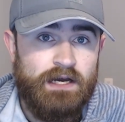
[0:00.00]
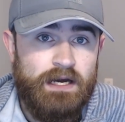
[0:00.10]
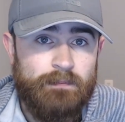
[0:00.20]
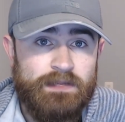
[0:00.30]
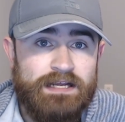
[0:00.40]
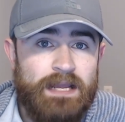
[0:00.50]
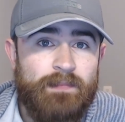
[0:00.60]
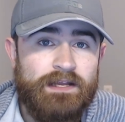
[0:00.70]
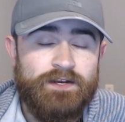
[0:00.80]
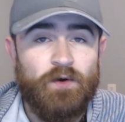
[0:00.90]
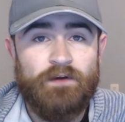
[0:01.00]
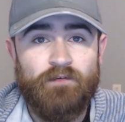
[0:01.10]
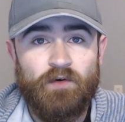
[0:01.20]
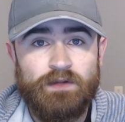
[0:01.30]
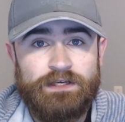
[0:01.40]
Like I made a note of
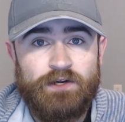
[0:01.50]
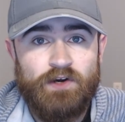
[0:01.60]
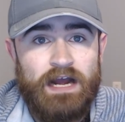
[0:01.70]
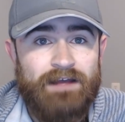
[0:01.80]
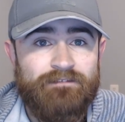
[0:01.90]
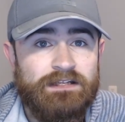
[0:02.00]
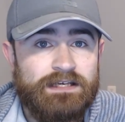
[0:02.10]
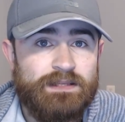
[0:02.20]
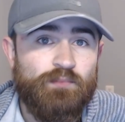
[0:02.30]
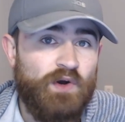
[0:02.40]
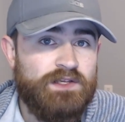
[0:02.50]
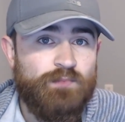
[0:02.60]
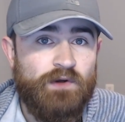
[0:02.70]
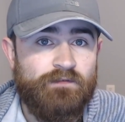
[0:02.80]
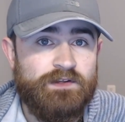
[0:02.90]
earlier, I feel like the price
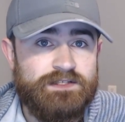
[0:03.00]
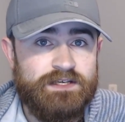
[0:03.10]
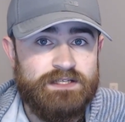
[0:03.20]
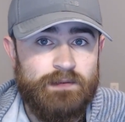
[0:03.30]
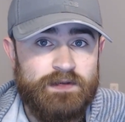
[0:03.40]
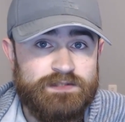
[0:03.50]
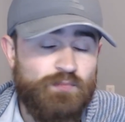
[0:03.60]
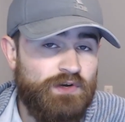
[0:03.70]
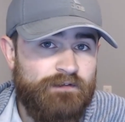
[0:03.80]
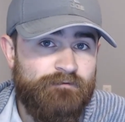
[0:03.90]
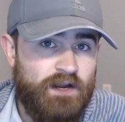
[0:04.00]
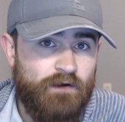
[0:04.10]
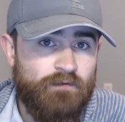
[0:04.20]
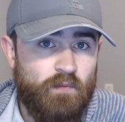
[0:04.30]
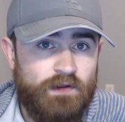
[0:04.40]
point for the system is pretty
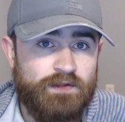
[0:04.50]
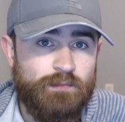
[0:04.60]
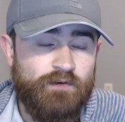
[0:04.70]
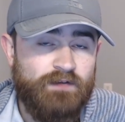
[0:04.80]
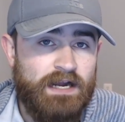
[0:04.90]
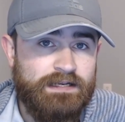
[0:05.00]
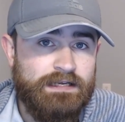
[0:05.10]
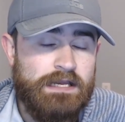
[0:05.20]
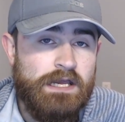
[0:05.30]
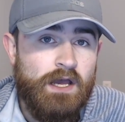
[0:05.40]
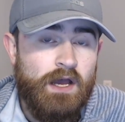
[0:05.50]
fair for what they're providing.